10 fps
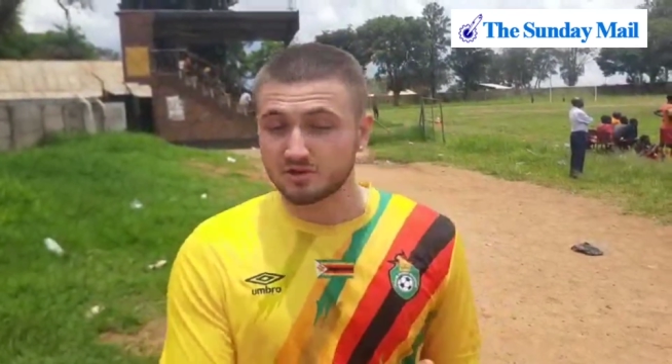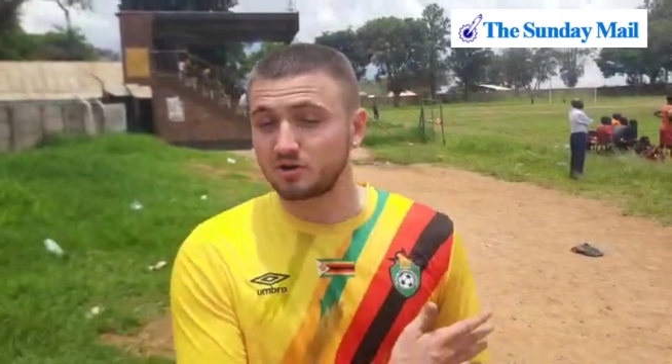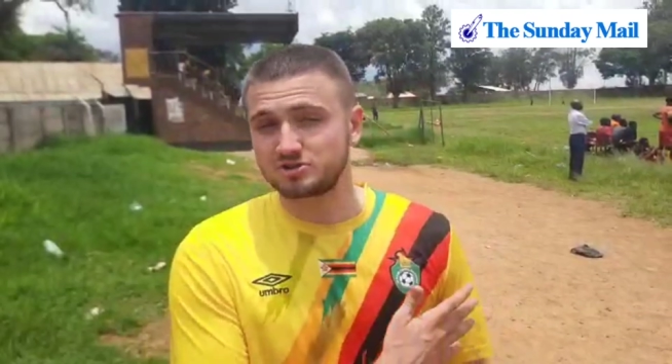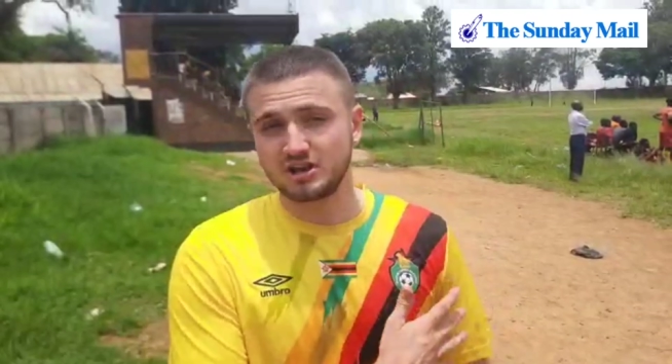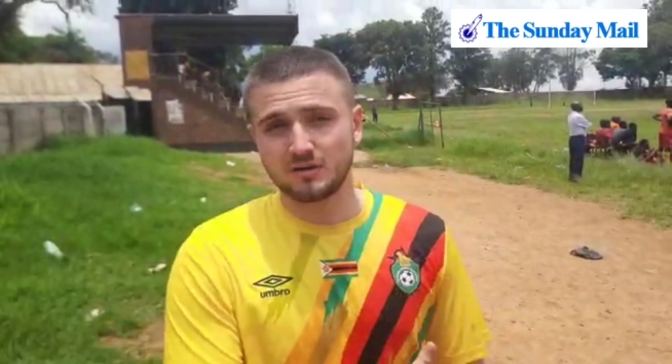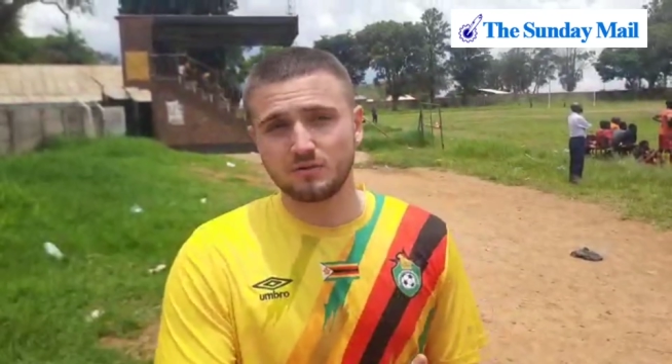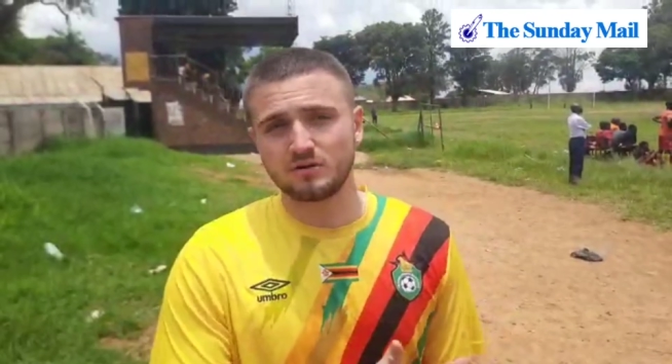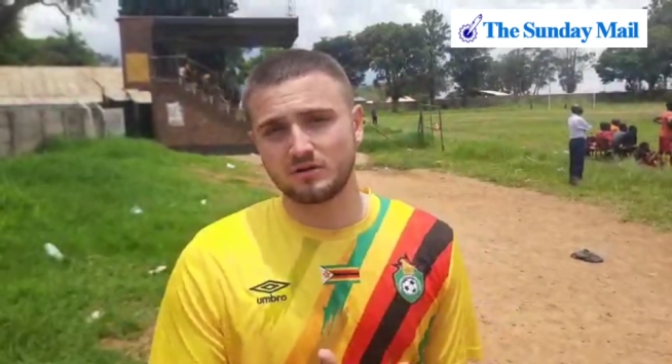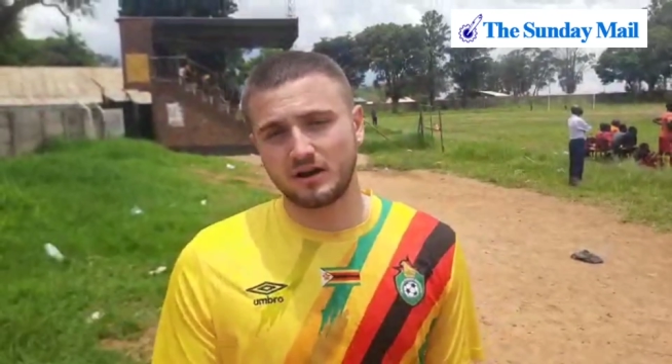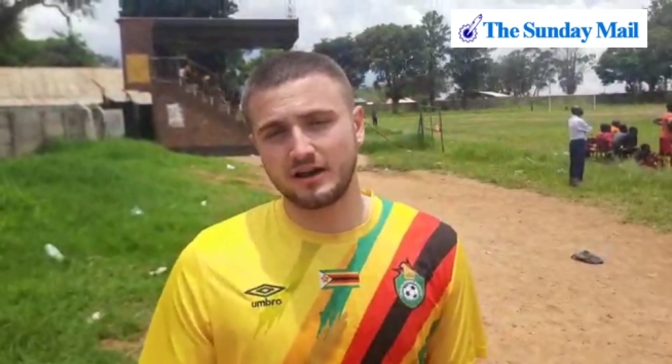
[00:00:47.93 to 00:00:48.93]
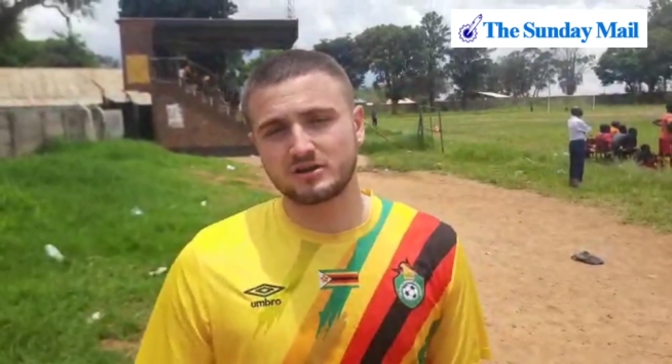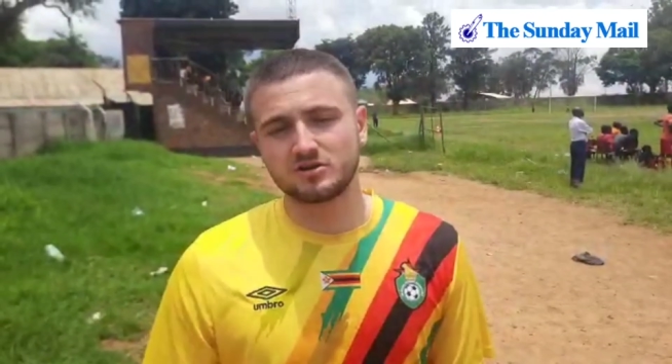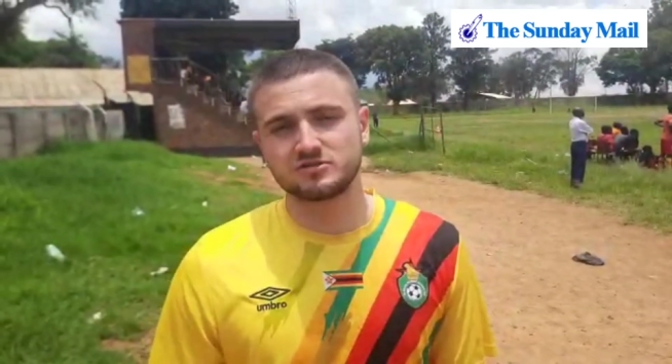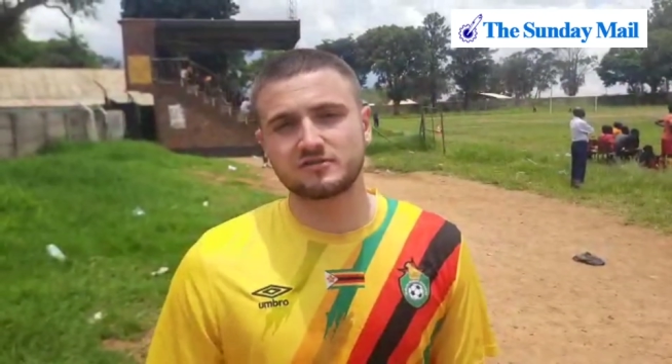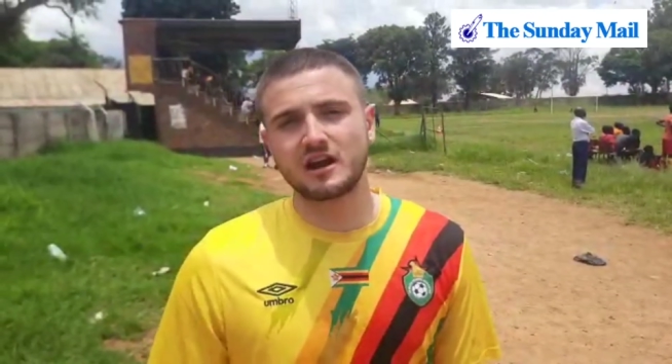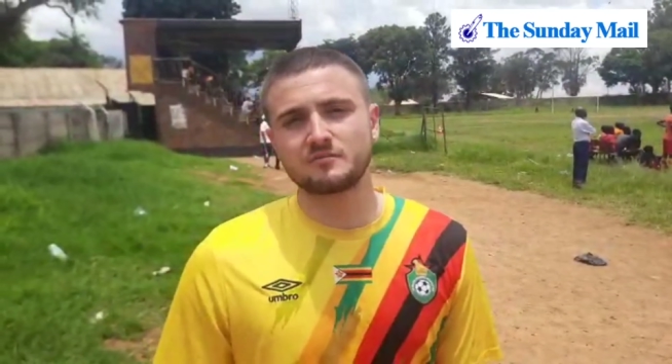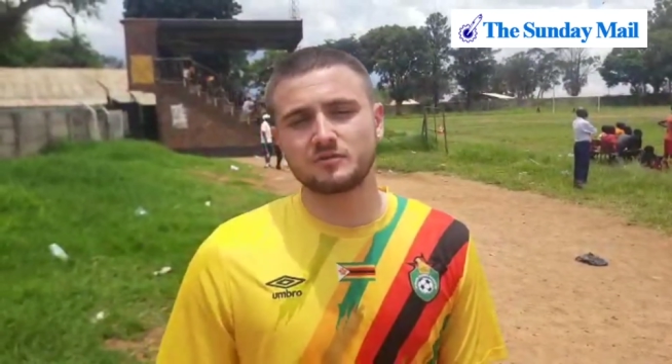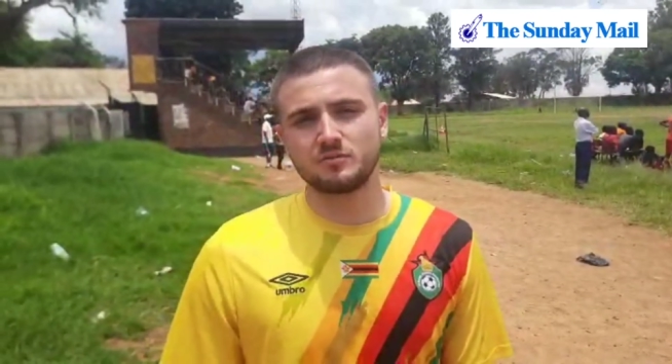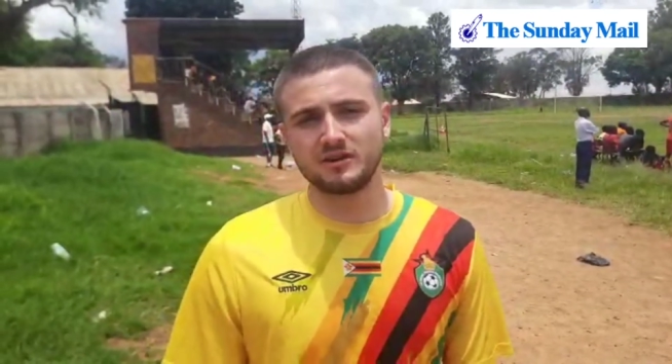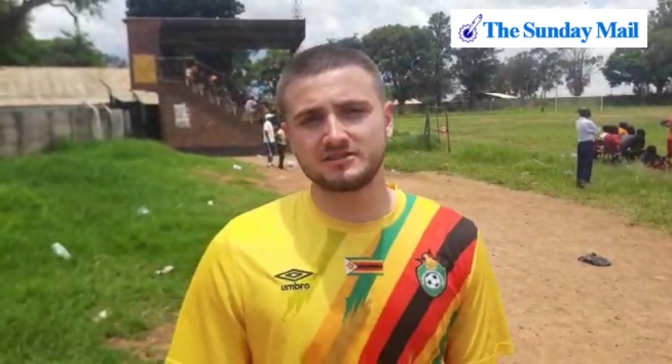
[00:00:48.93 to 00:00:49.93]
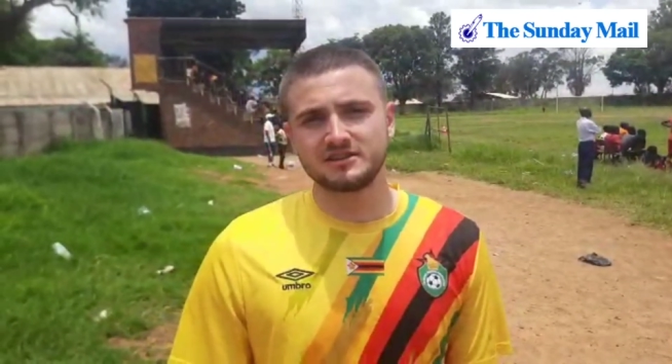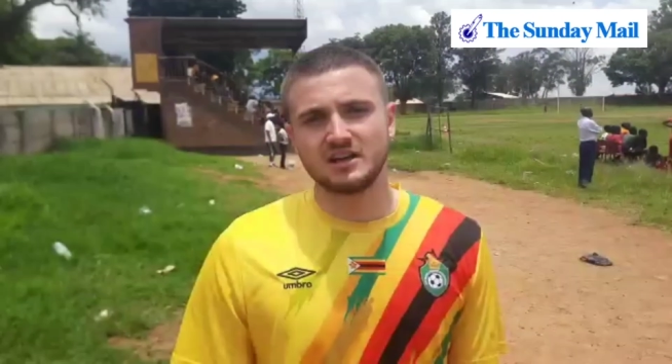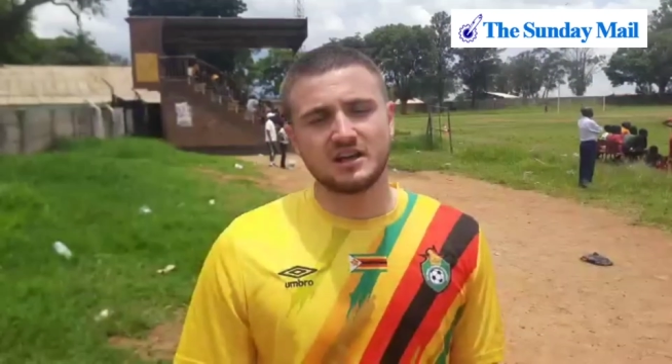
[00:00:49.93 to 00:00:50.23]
Coach Yabo, head coach of Cranbourne Bullets,